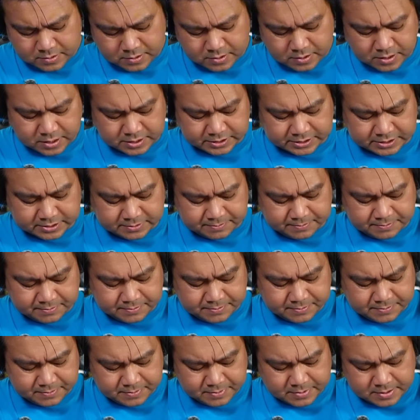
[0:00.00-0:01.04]
Awesome.
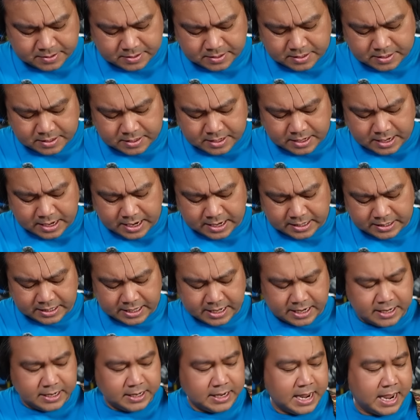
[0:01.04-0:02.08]
And
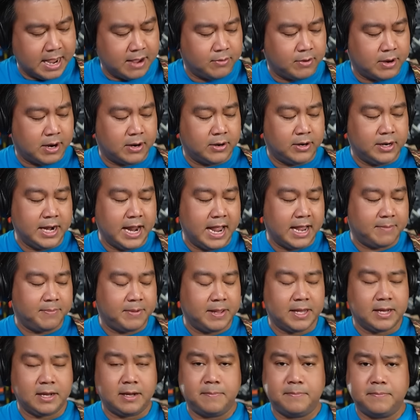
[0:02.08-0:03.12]
then now our neck
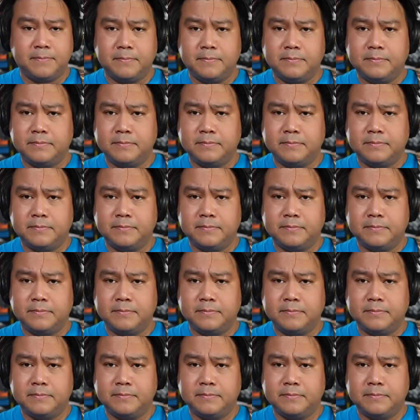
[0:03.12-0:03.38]
pickup.